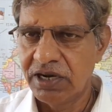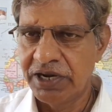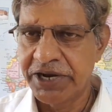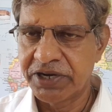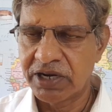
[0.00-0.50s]

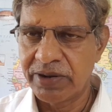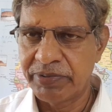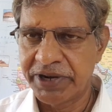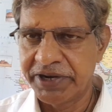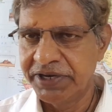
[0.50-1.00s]
letter
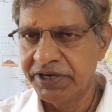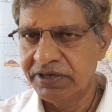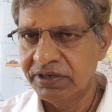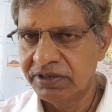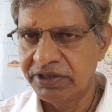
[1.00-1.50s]
of
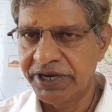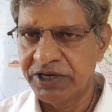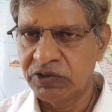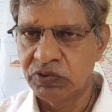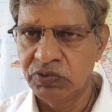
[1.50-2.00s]
credit,
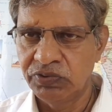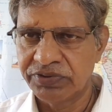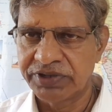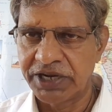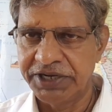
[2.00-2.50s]
that to
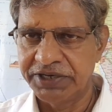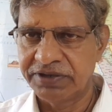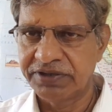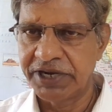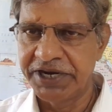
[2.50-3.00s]

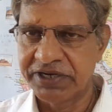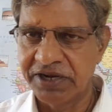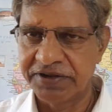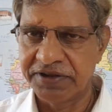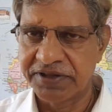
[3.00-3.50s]
site
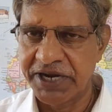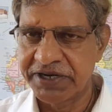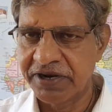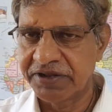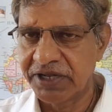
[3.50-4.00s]
LC.
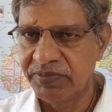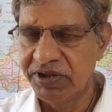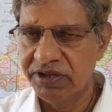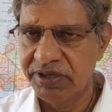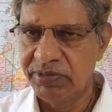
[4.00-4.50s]
Site LC
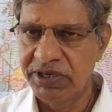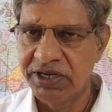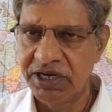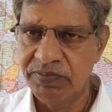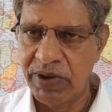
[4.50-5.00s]
means
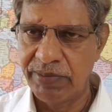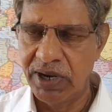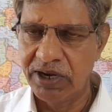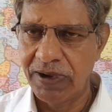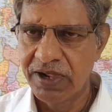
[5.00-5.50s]
immediate
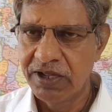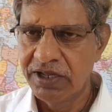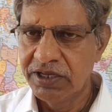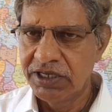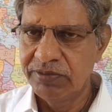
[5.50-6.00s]
payment.
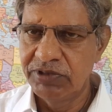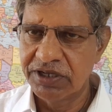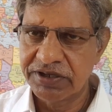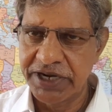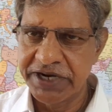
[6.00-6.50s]
If
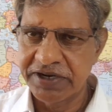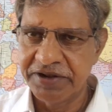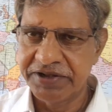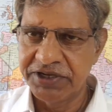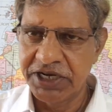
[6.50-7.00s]
the site
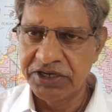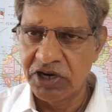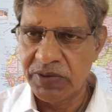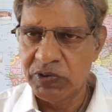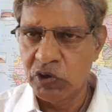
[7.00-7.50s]
LC has
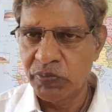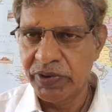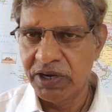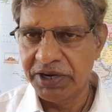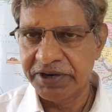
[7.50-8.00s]
not been
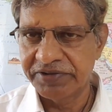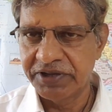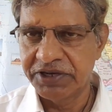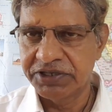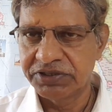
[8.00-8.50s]
opened, let us
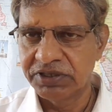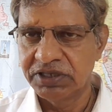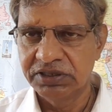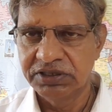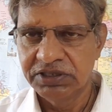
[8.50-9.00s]
say it is
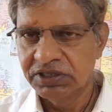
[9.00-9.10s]
the